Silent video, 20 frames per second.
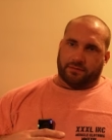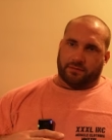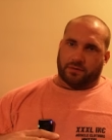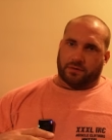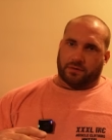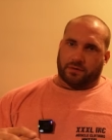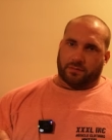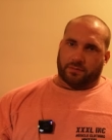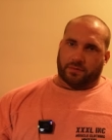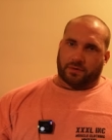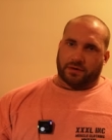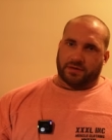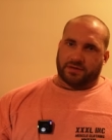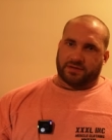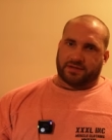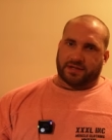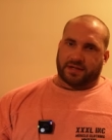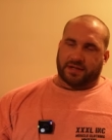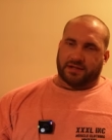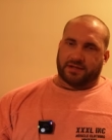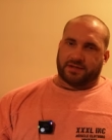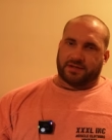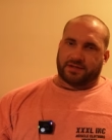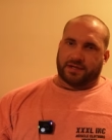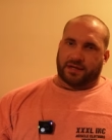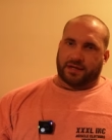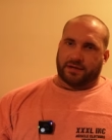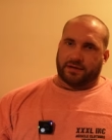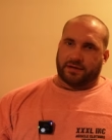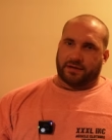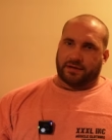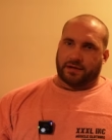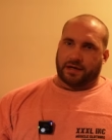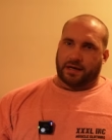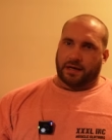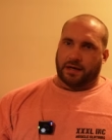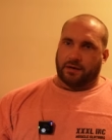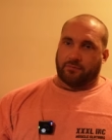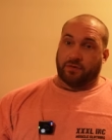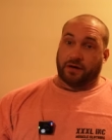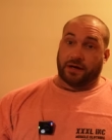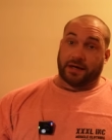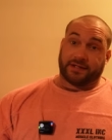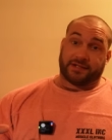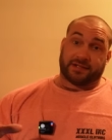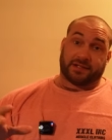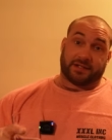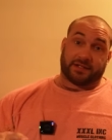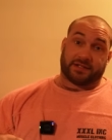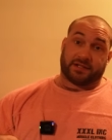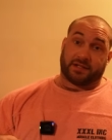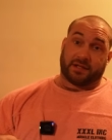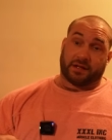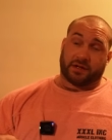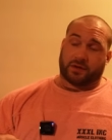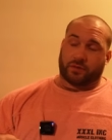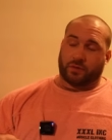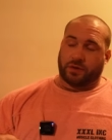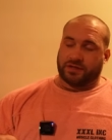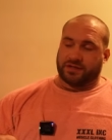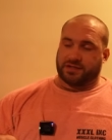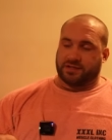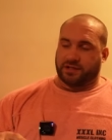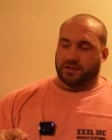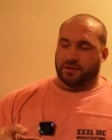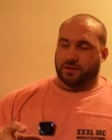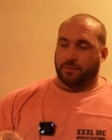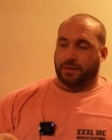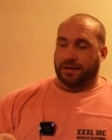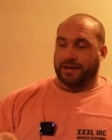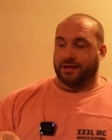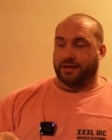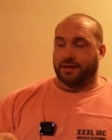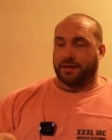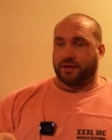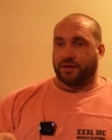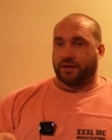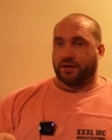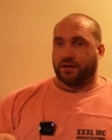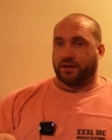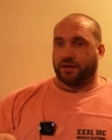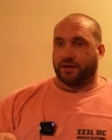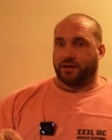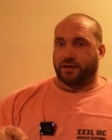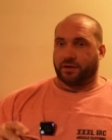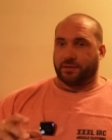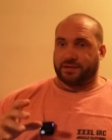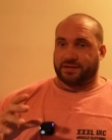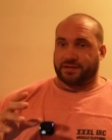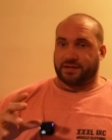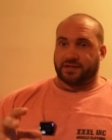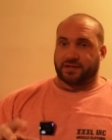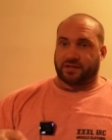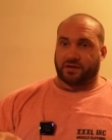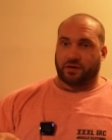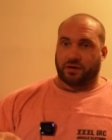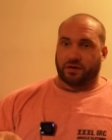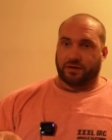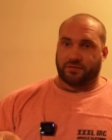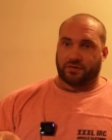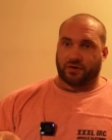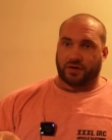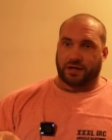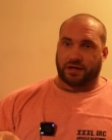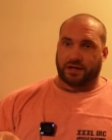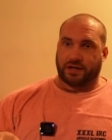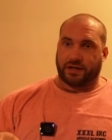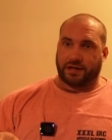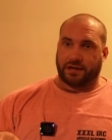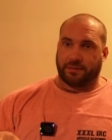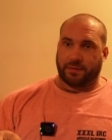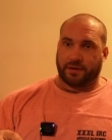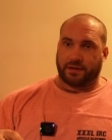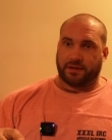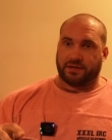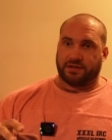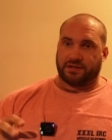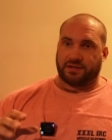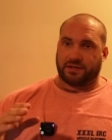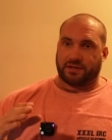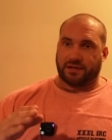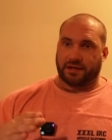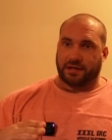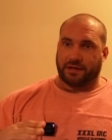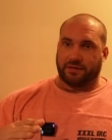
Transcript: long process and uh, relating it to the other question the main thing you're going to do is this kind of tracking because you're going